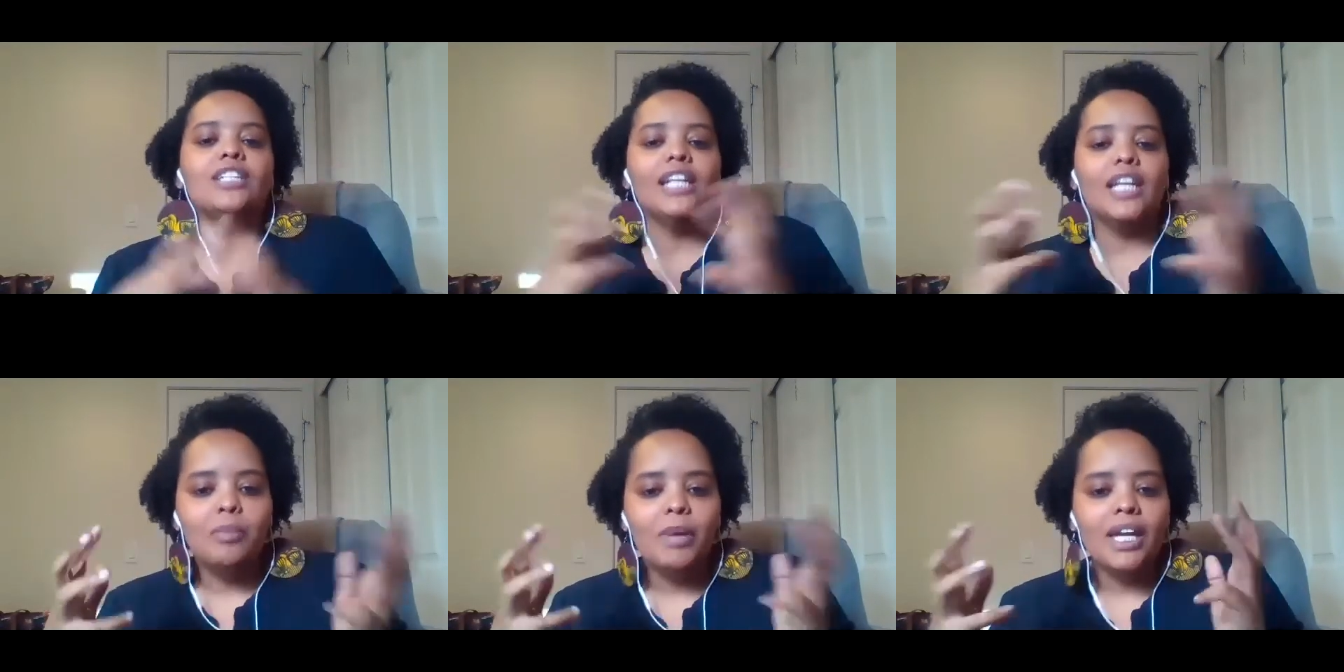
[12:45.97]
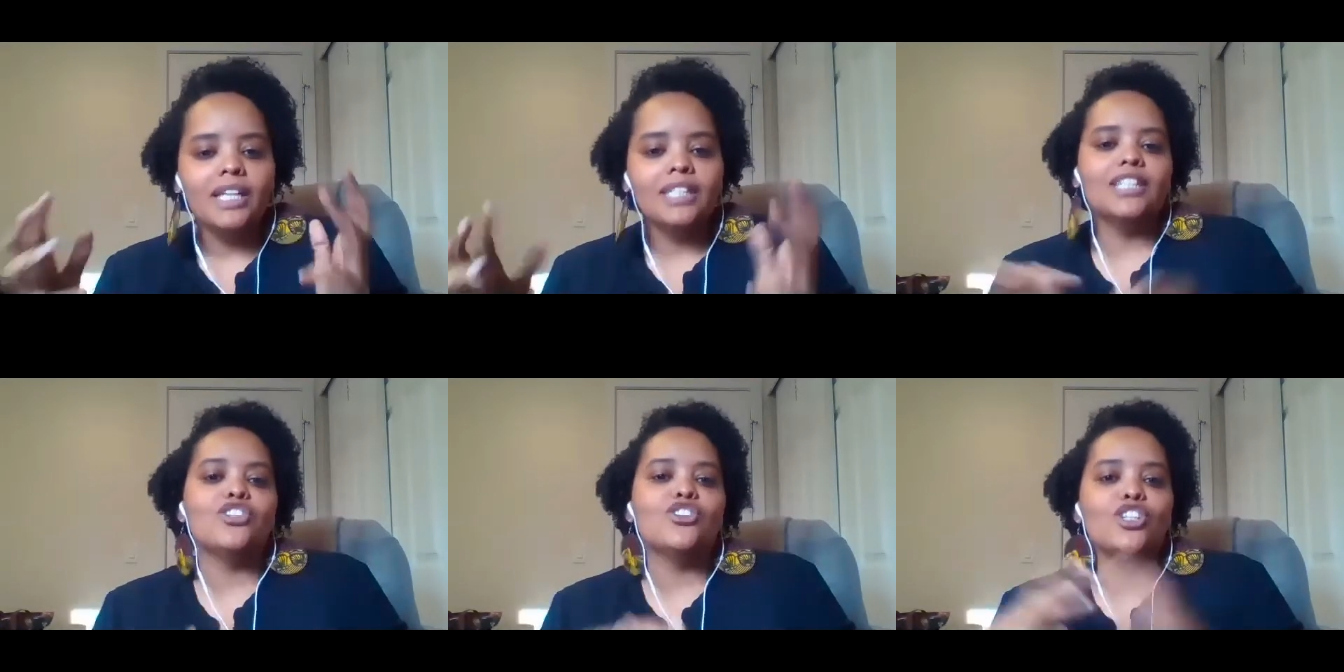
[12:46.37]
To like pay
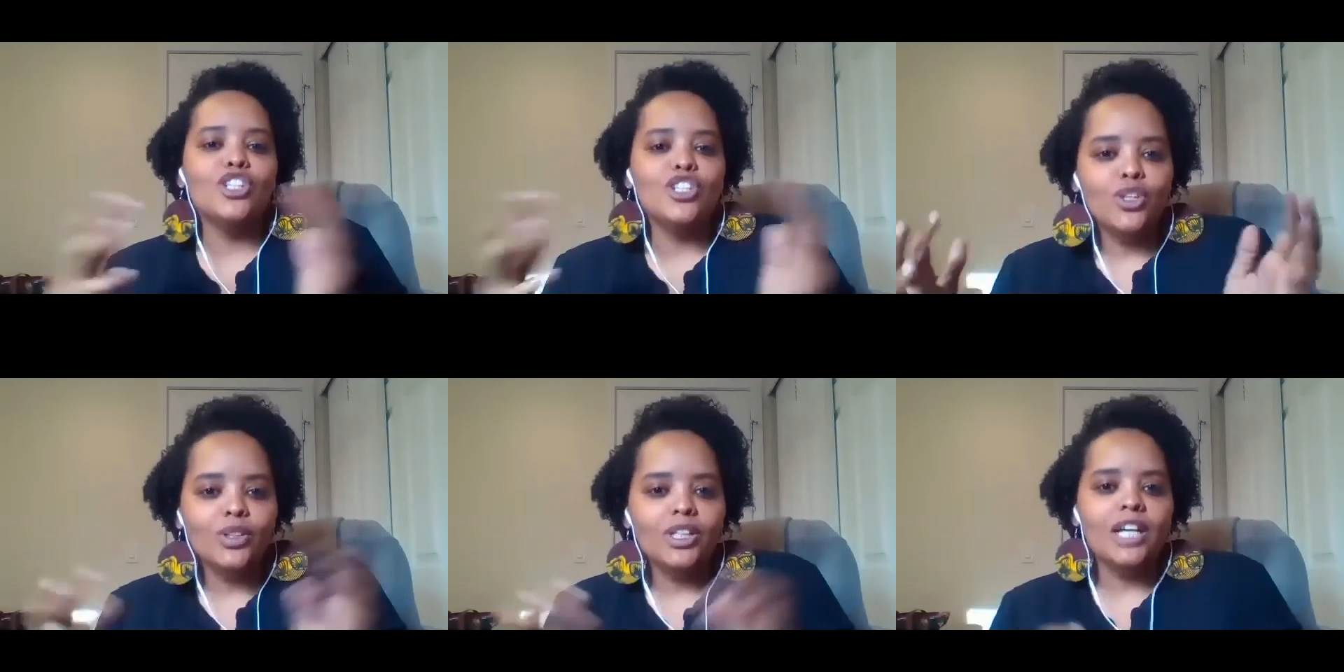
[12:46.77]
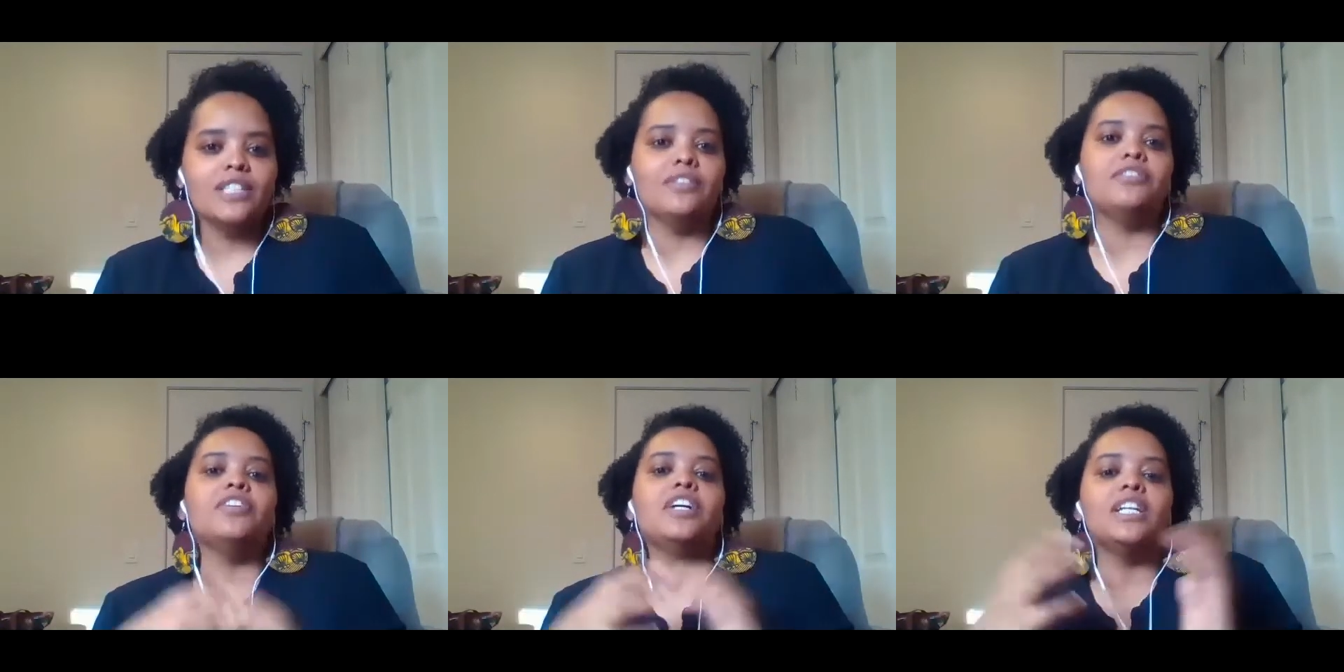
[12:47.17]
attention, don't
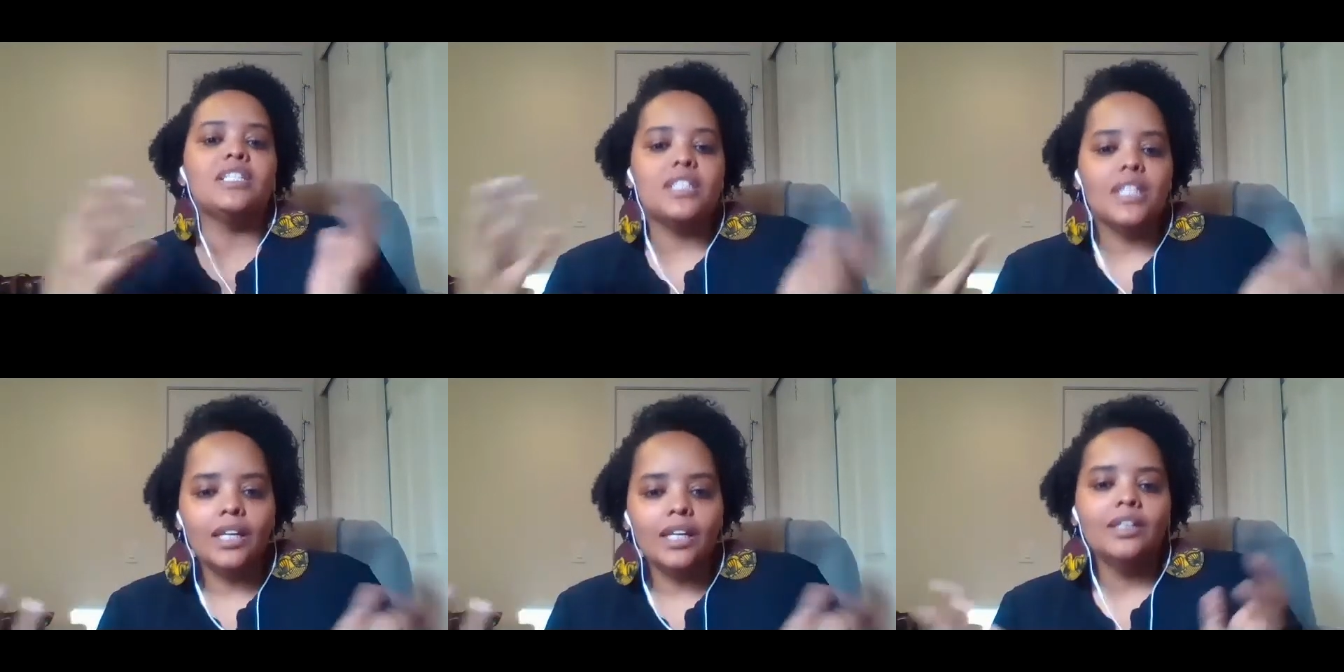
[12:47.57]
cause a fuss, like